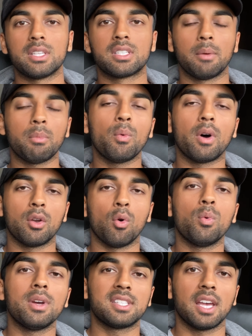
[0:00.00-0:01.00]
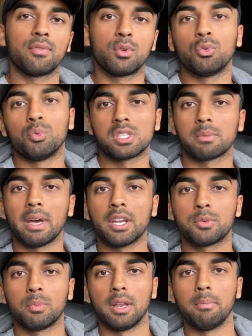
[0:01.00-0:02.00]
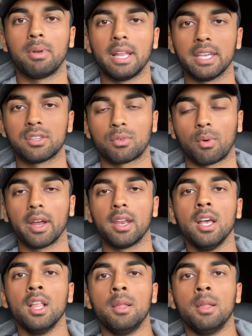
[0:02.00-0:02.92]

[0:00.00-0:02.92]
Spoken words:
number one, always have good risk management in place, right?